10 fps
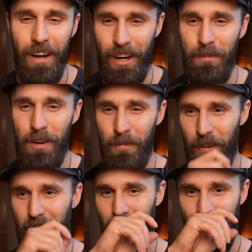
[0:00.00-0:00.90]
I
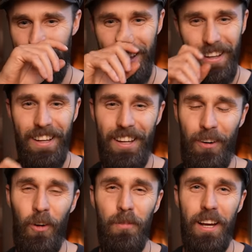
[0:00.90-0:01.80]
remember that
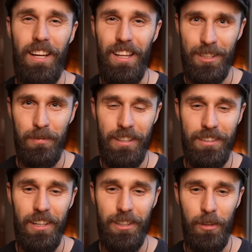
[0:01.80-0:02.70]
all my classmates
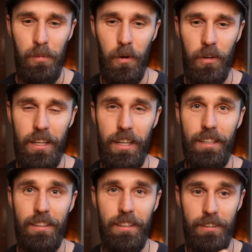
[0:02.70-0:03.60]
got the book
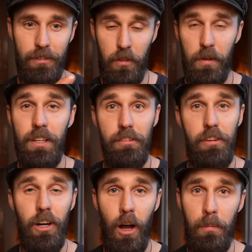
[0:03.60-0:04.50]
in 3
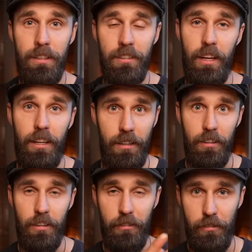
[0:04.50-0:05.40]
different copies, like
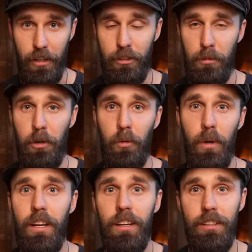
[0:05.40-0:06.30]
the Fellowship of the
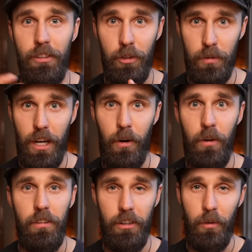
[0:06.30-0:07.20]
Ring, the Two
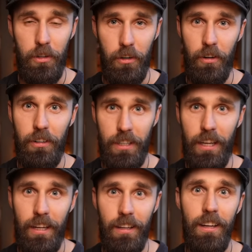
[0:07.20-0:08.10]
Towers, and the Return of the
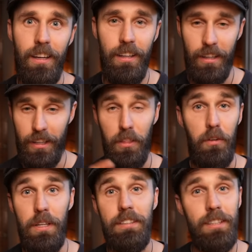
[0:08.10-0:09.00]
King, like in
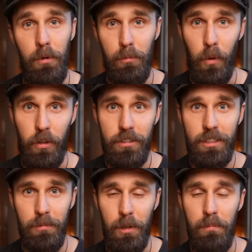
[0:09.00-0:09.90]
3 separate
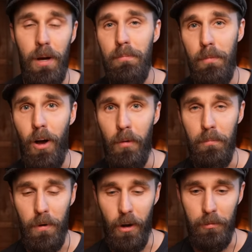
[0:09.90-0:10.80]
books. But my
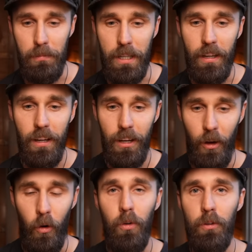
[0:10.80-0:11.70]
mom bought me
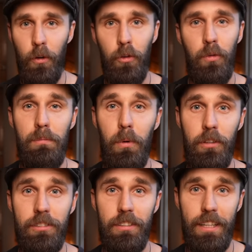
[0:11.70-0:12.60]
all those 3
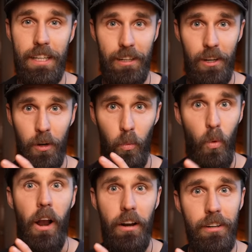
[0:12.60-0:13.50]
books in
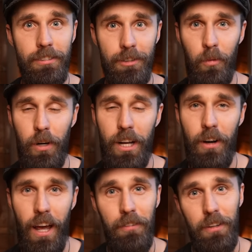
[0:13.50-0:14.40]
one. So
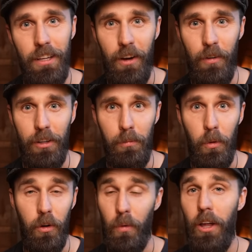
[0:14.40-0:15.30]
whenever I had to carry the
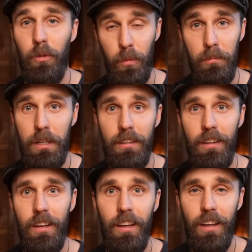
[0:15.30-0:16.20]
book around with me
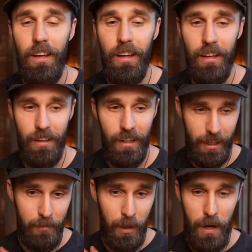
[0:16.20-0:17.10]

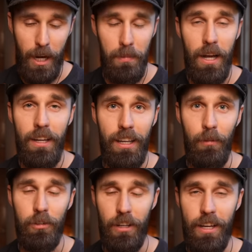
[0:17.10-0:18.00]
in my backpack, it
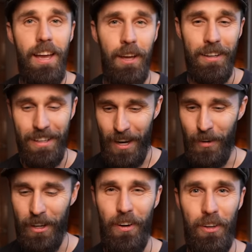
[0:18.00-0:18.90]
was like
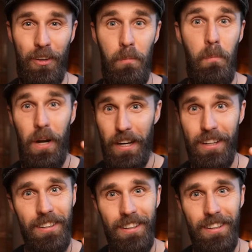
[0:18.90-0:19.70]
carrying around on a brick.